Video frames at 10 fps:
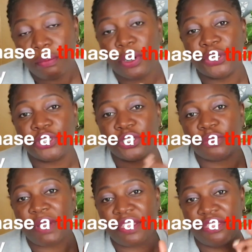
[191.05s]

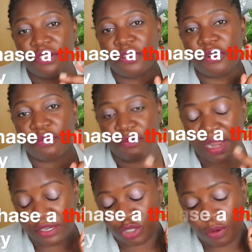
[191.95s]
purchase my third
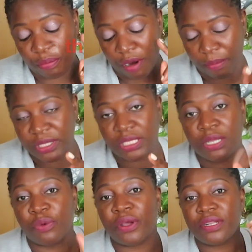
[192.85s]
rental property,
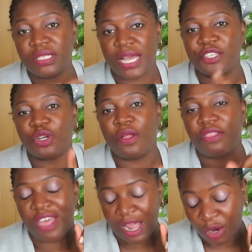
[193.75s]
and we're going to touch
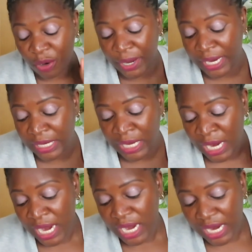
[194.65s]
on that quickly
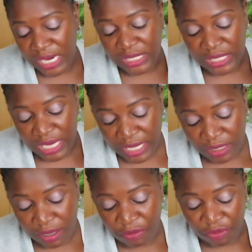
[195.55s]
in
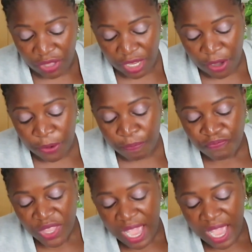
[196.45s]
today's video.